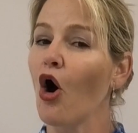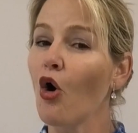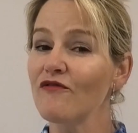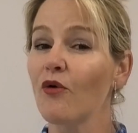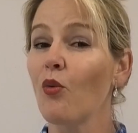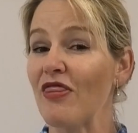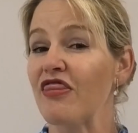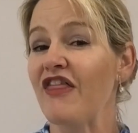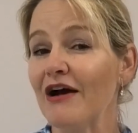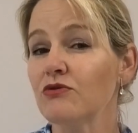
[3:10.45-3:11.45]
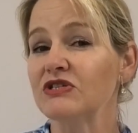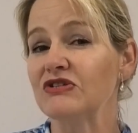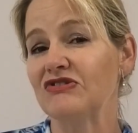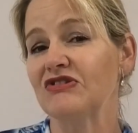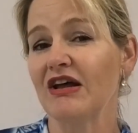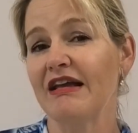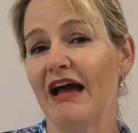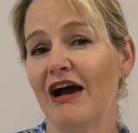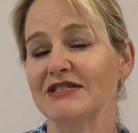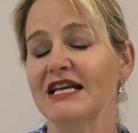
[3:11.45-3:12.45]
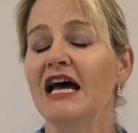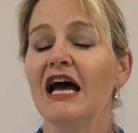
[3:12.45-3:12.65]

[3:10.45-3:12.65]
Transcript: over 1,000 study hours,